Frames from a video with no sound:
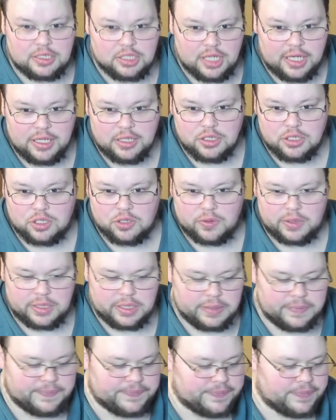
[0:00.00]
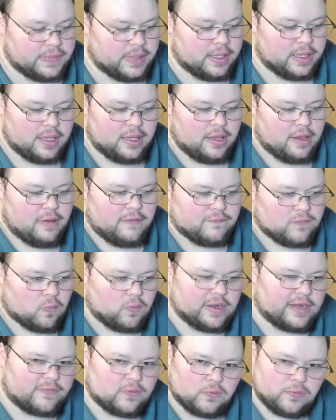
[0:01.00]
to change to it. For
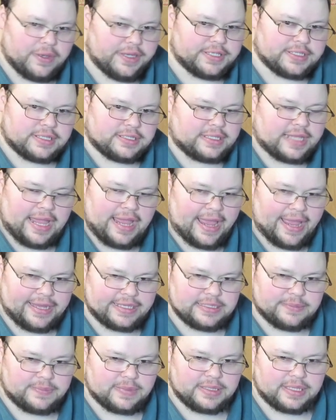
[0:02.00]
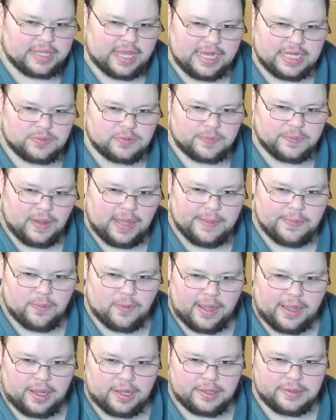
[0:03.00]
whatever reason, that hasn't been the case with
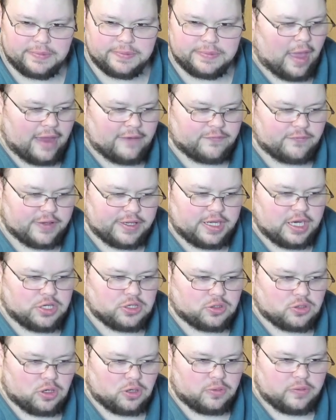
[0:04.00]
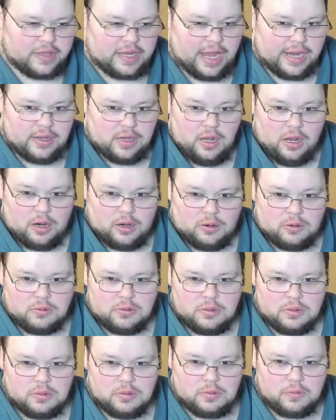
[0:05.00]
Pipewire. Every distro that I
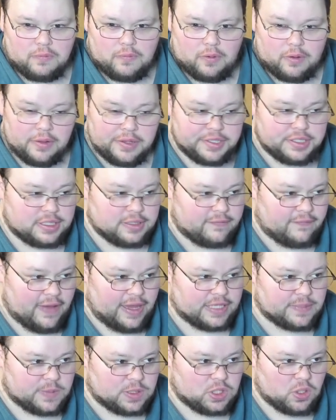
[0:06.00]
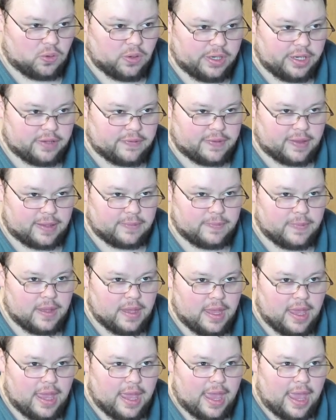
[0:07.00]
know, or at least the vast majority of them,
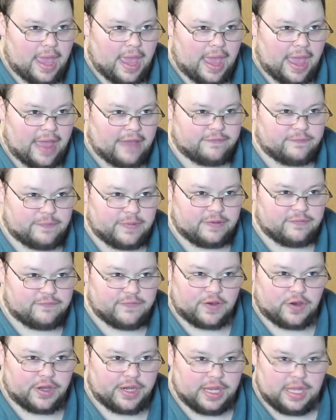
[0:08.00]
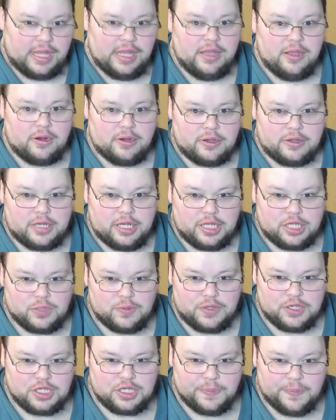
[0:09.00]
have been very eager to
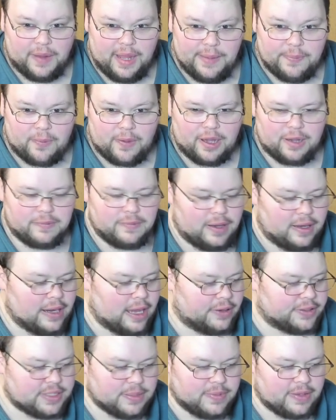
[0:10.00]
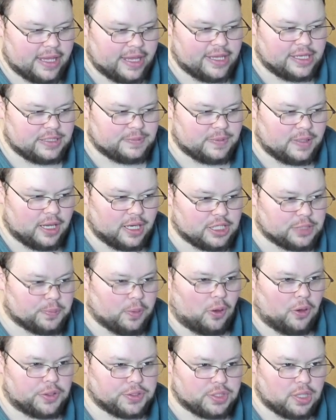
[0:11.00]
switch to pipewire. Now, some of that is because
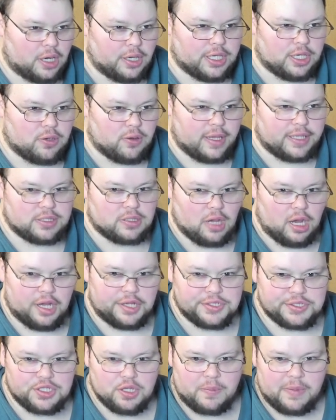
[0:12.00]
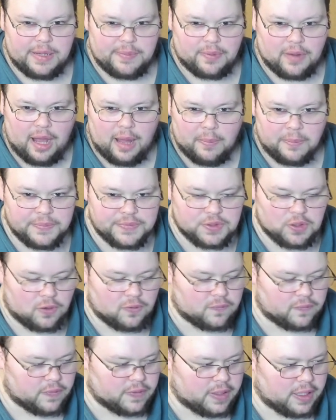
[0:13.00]
Pulse Audio has caused so many problems
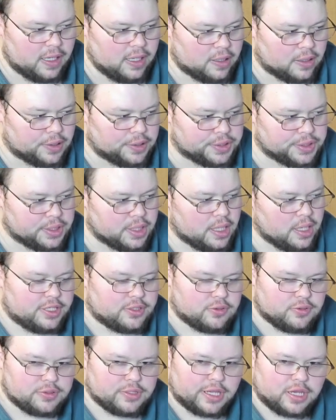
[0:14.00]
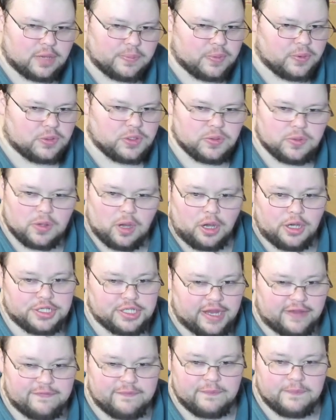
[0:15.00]
over the years. Distros like Ubuntu and
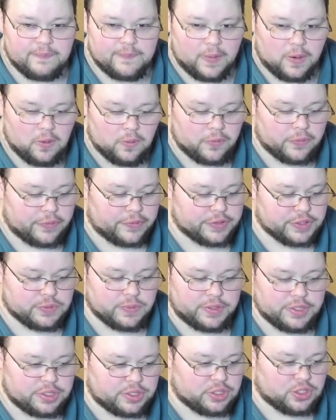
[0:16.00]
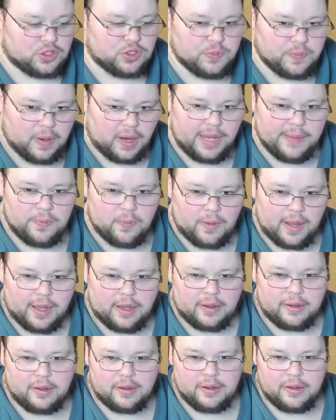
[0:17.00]
Arch have both switched to
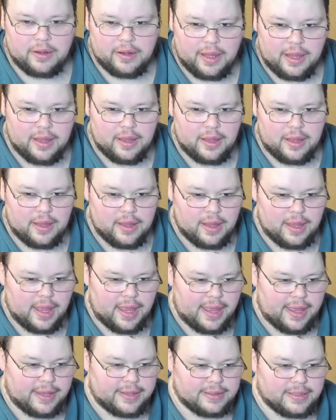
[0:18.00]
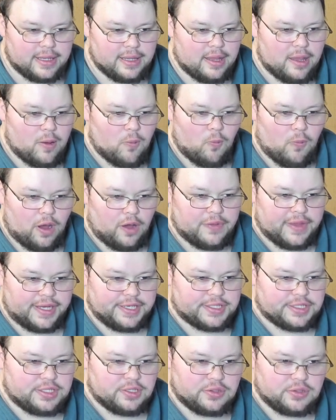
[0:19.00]
pipewire. And while they
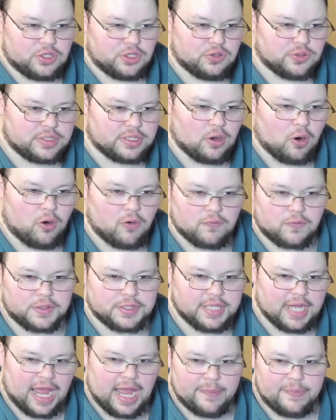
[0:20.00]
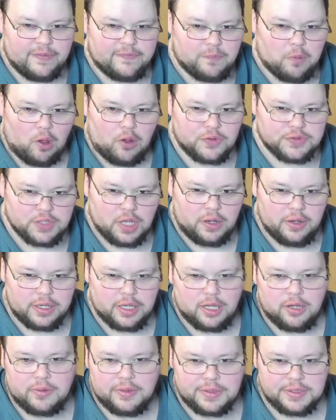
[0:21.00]
still use it over top of Pulse
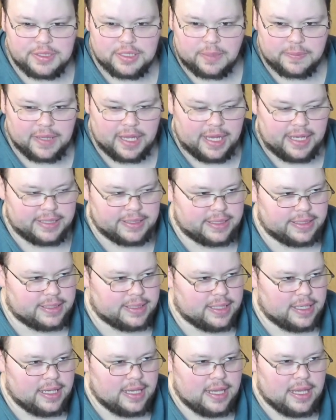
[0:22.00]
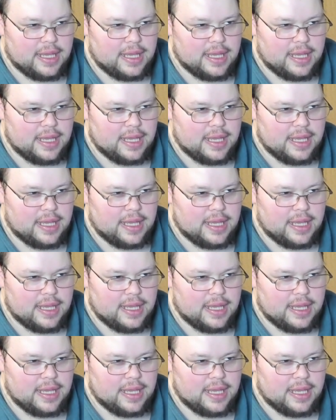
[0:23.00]
Audio in some cases,